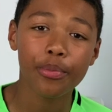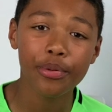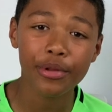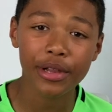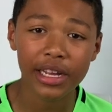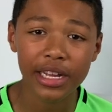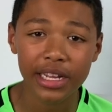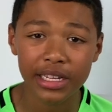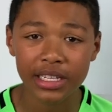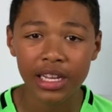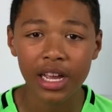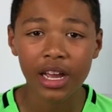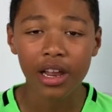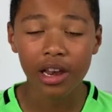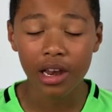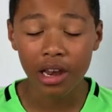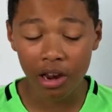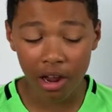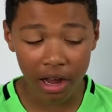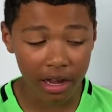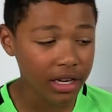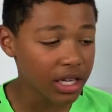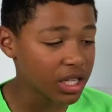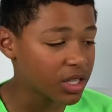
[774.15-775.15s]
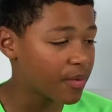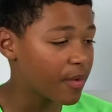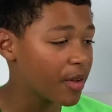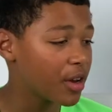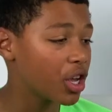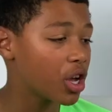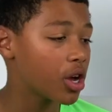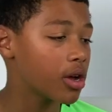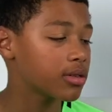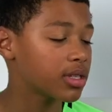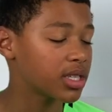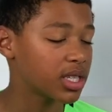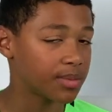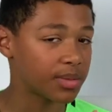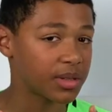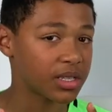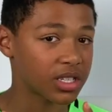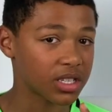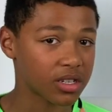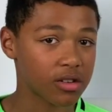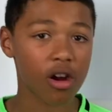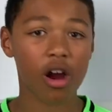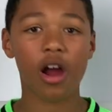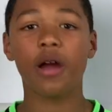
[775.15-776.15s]
please like this video,
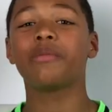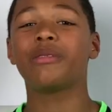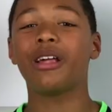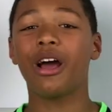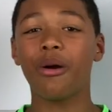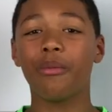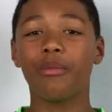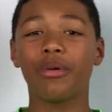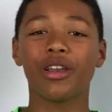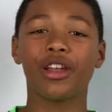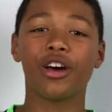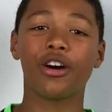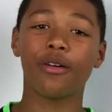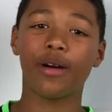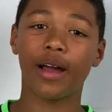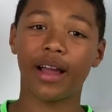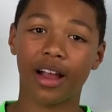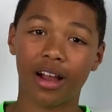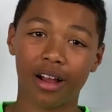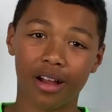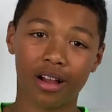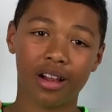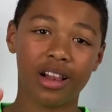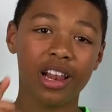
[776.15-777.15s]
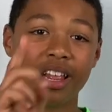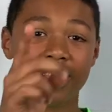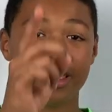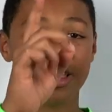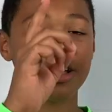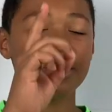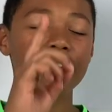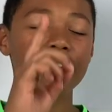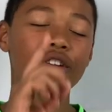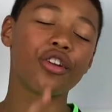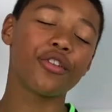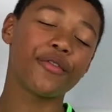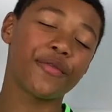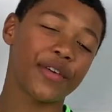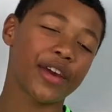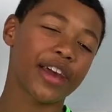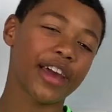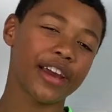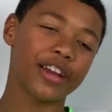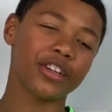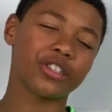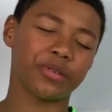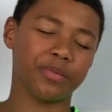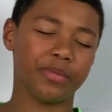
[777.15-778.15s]
subscribe down below, and click that
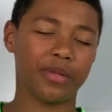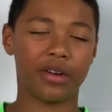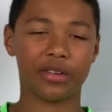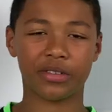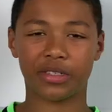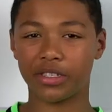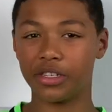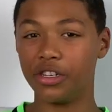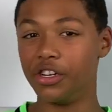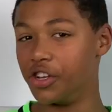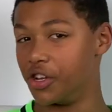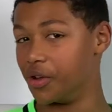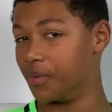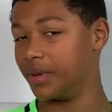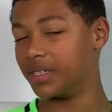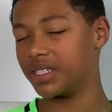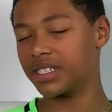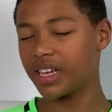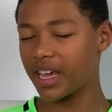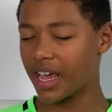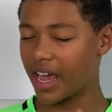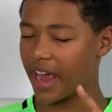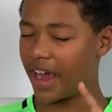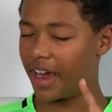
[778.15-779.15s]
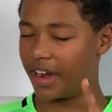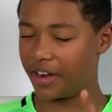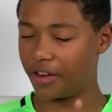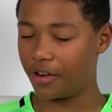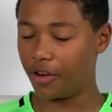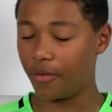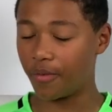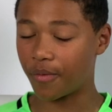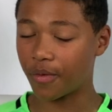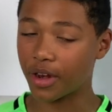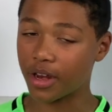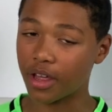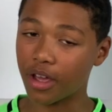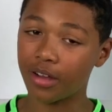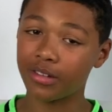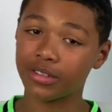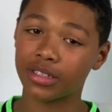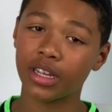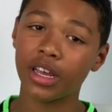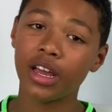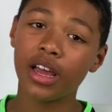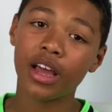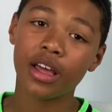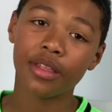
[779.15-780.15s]
notification bell so that you don't miss any new videos
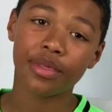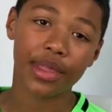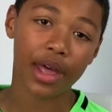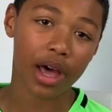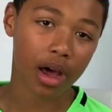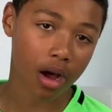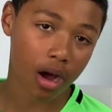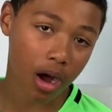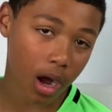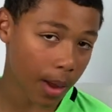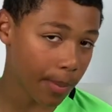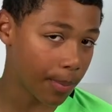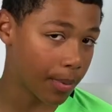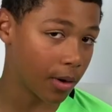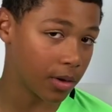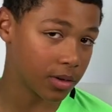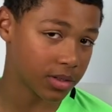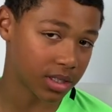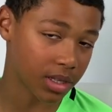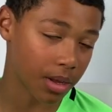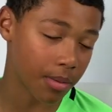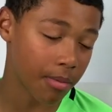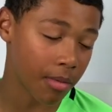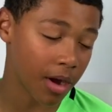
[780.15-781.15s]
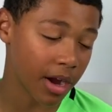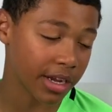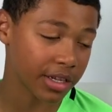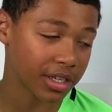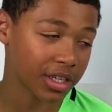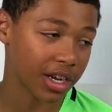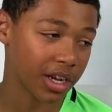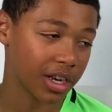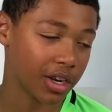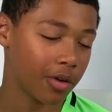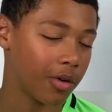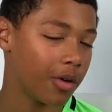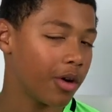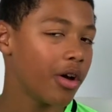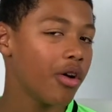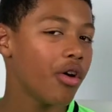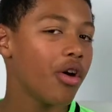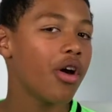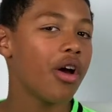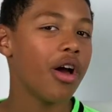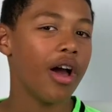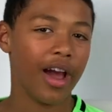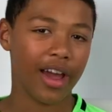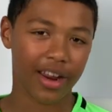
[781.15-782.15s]
that I post on my channel,
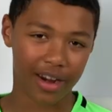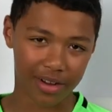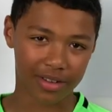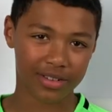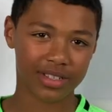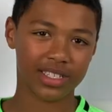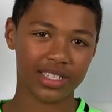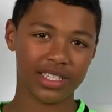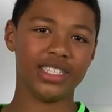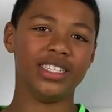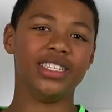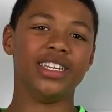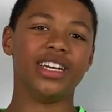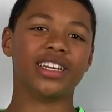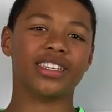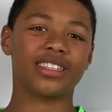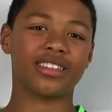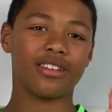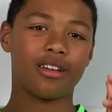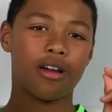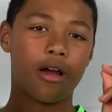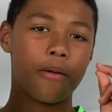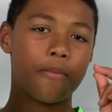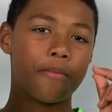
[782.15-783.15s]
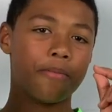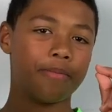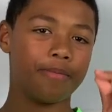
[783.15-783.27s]
and I'll see you next time.